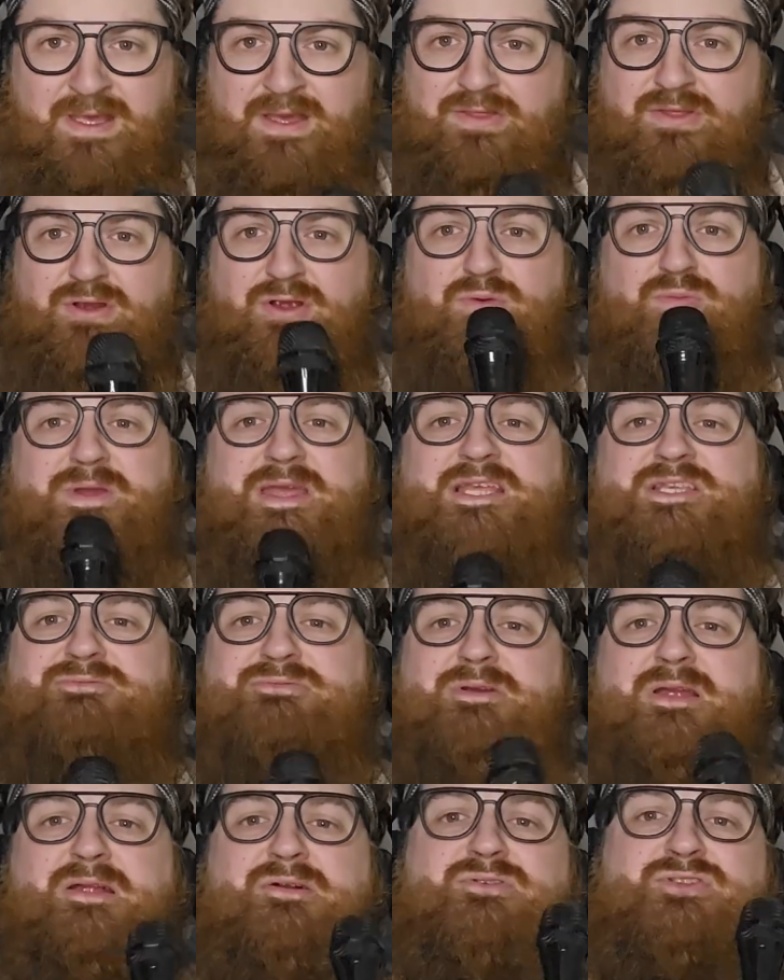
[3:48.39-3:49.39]
There are weeks
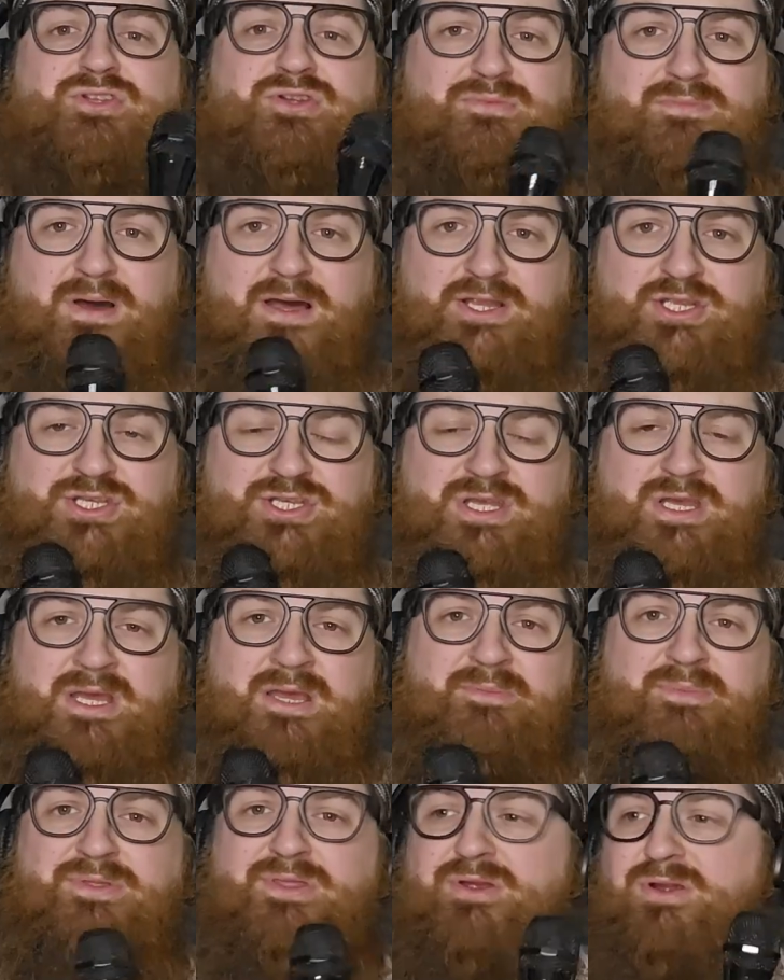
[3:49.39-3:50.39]
where I don't do much,
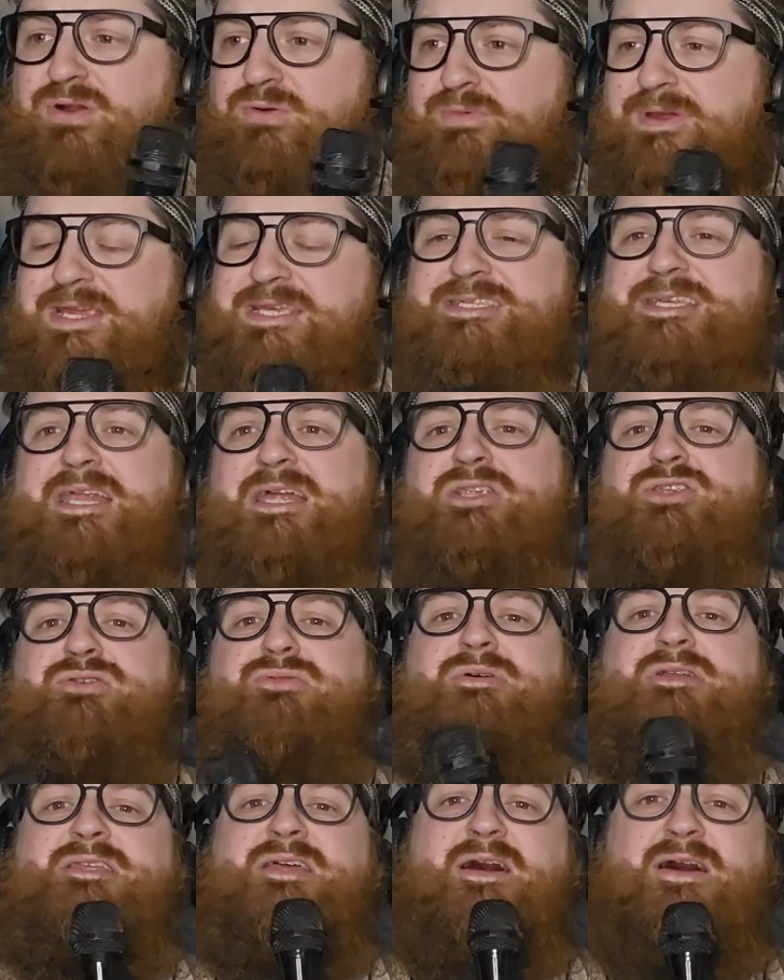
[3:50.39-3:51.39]
but there are weeks that I do
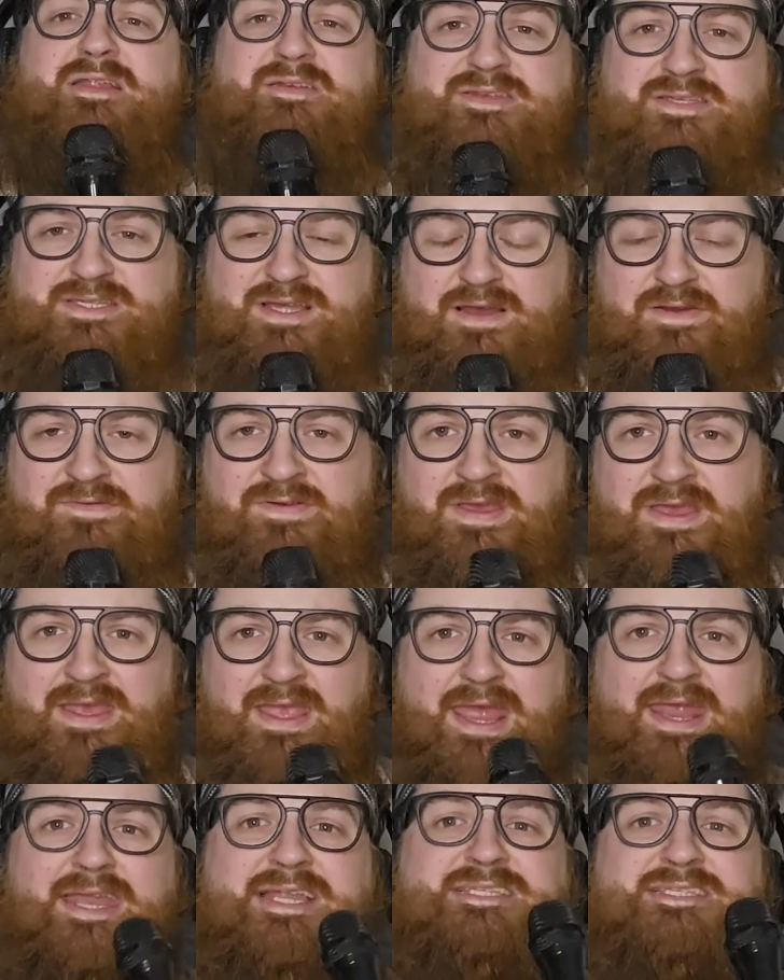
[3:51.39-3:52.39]
a ton of stuff,
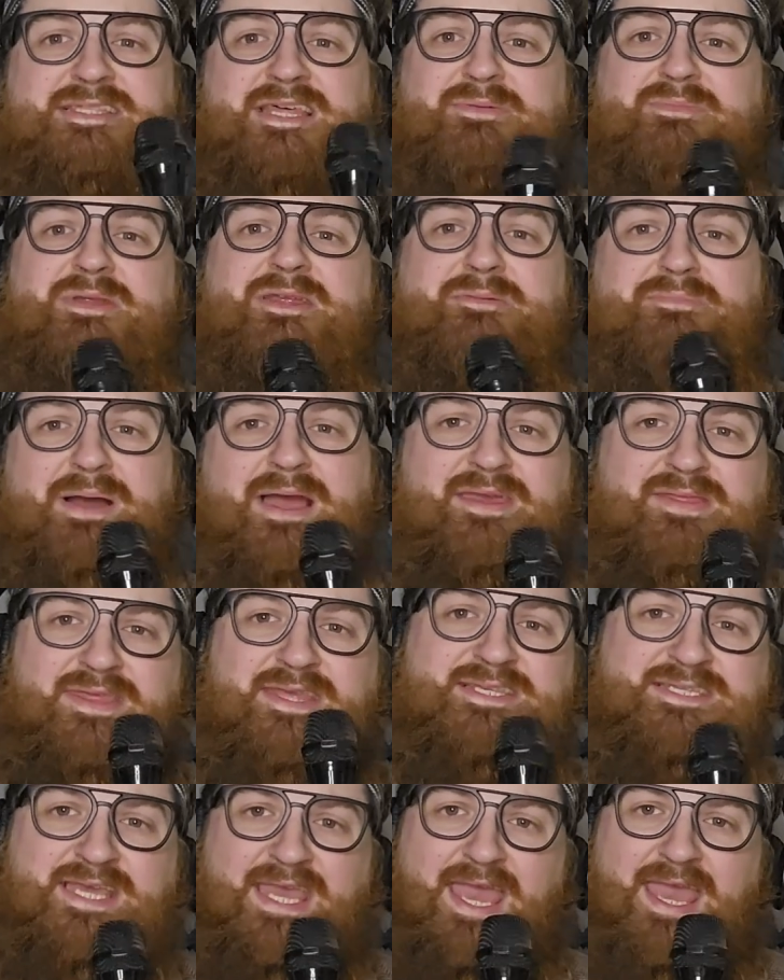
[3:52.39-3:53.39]
and it's limited by
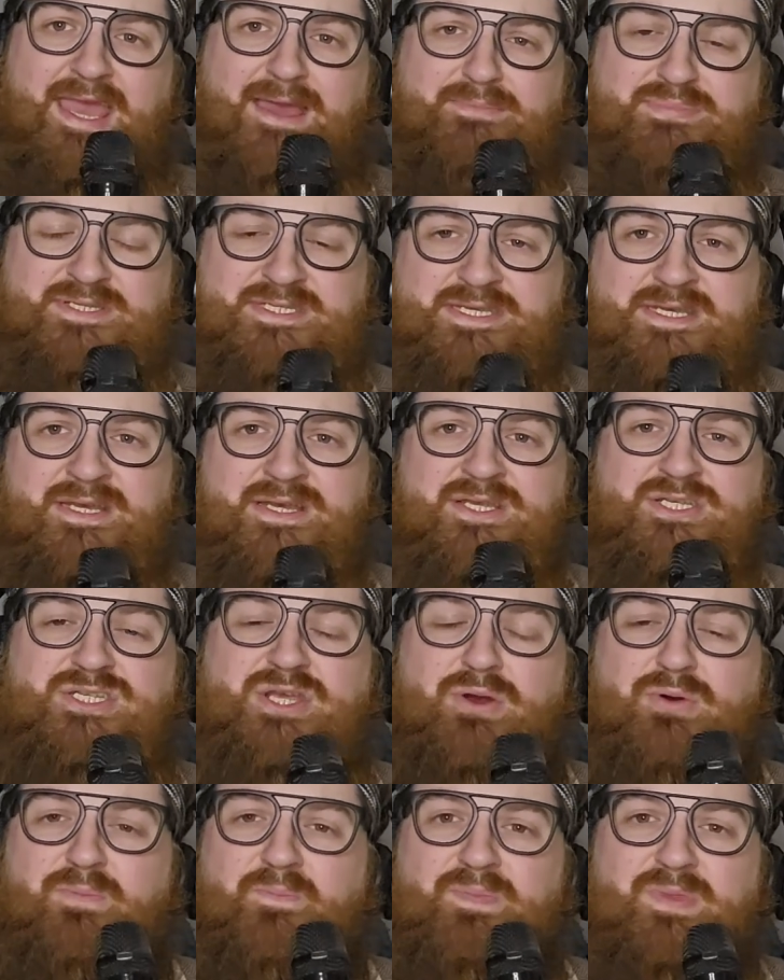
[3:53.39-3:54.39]
these caps.
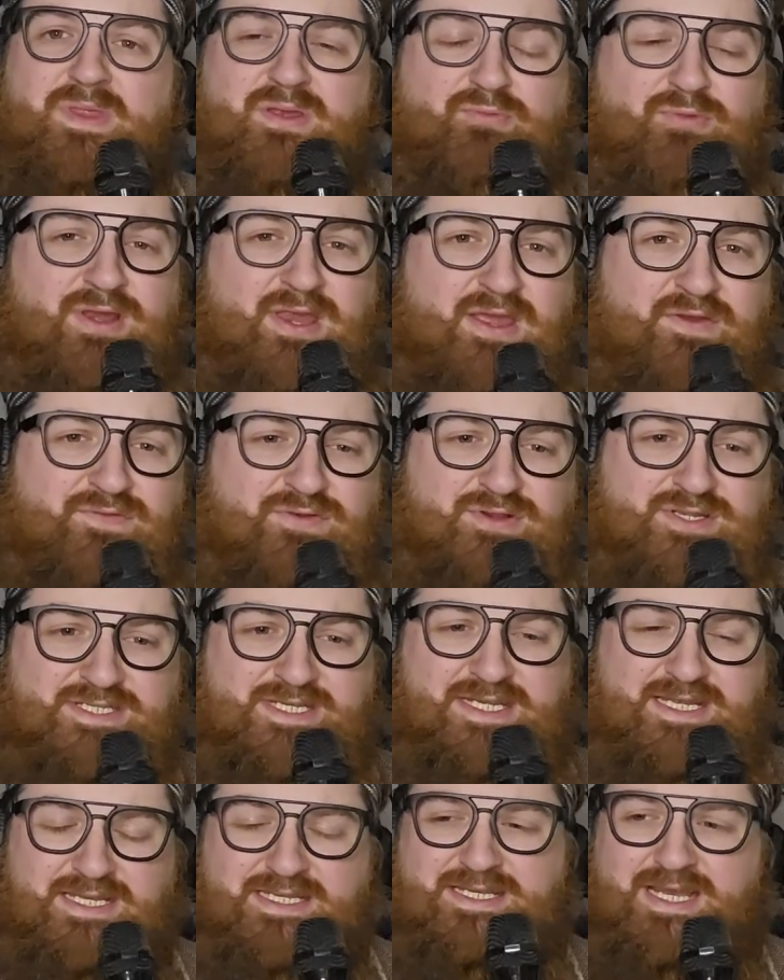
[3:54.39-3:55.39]
So if you're
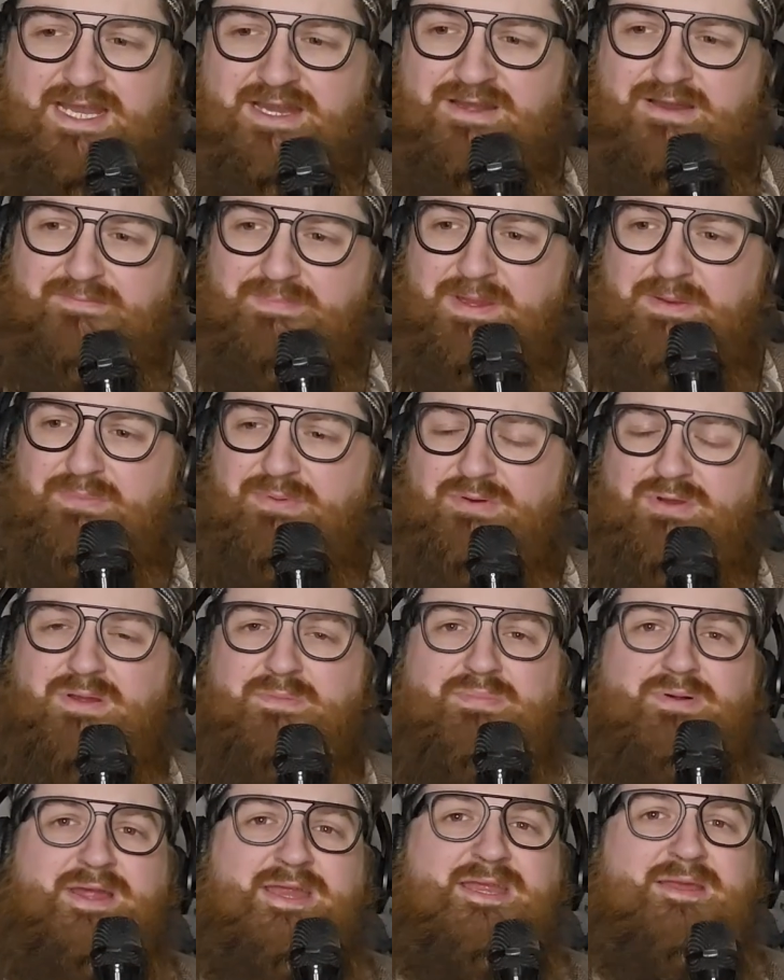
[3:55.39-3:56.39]
sick and tired of people
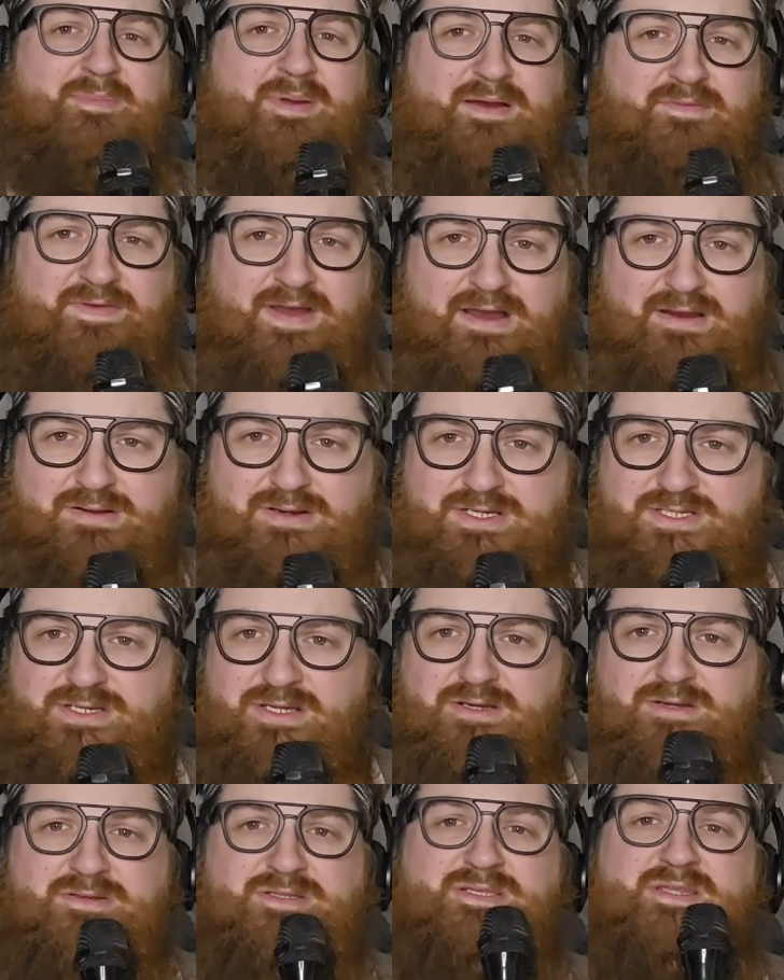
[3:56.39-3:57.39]
complaining about
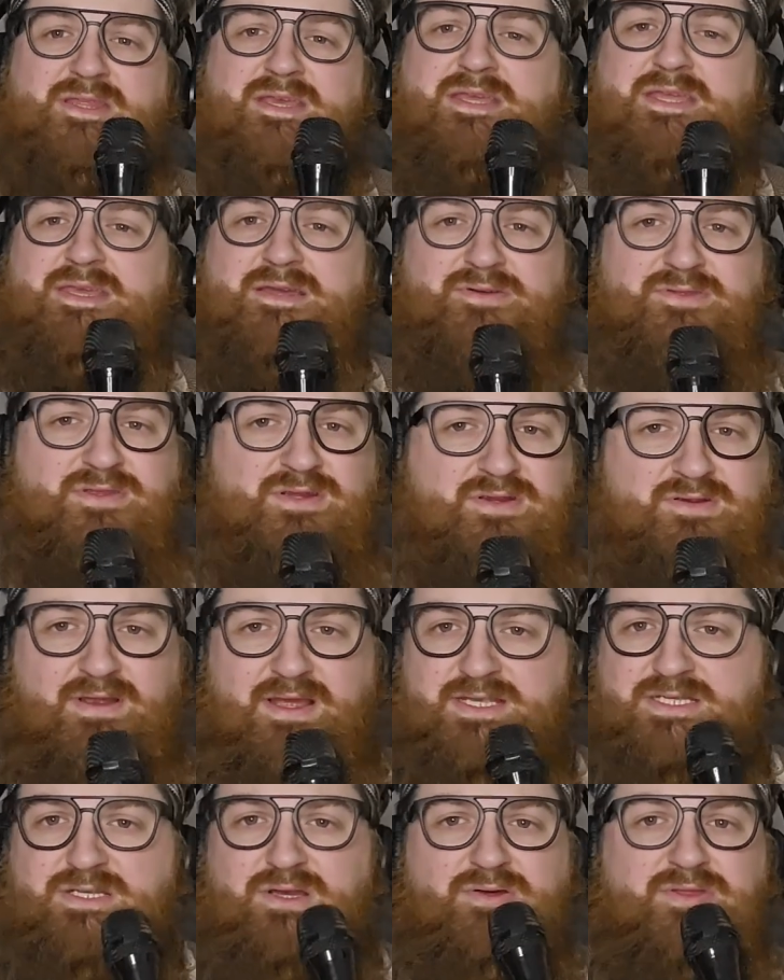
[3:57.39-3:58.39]
Valorstones, the gilded
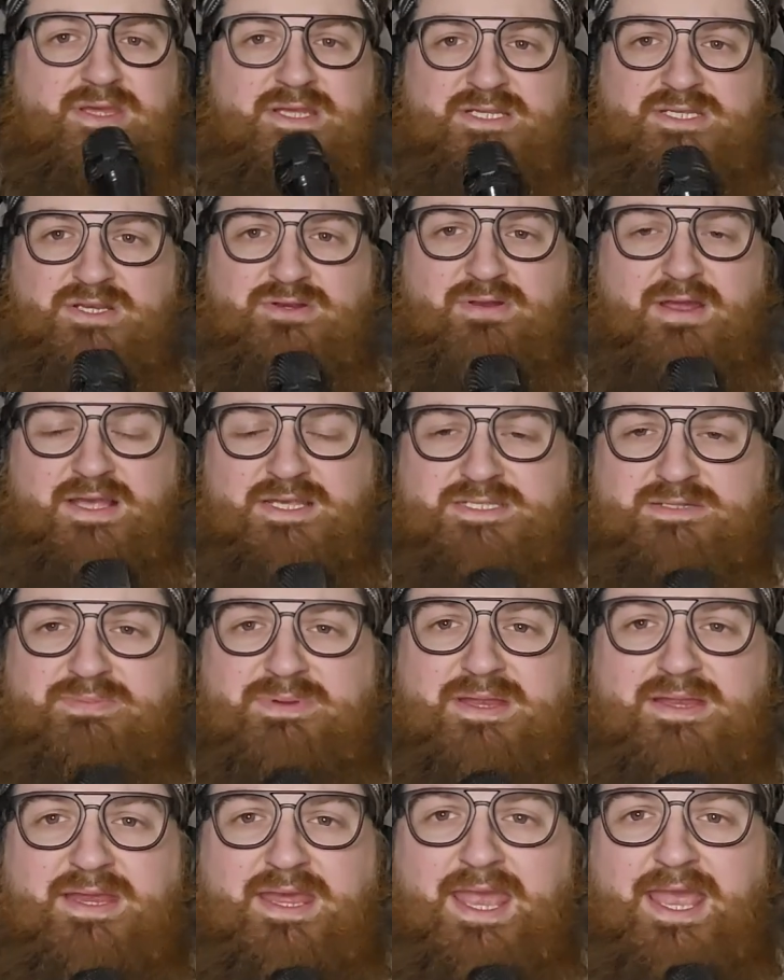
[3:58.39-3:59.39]
crests, all these crests
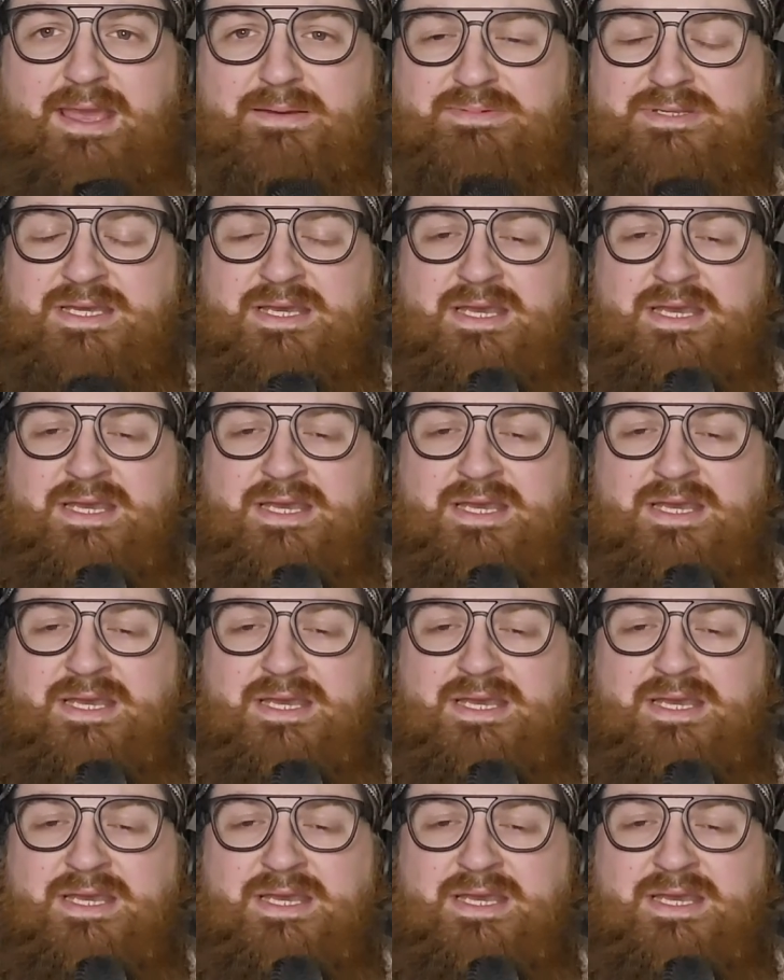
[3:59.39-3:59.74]
being capped,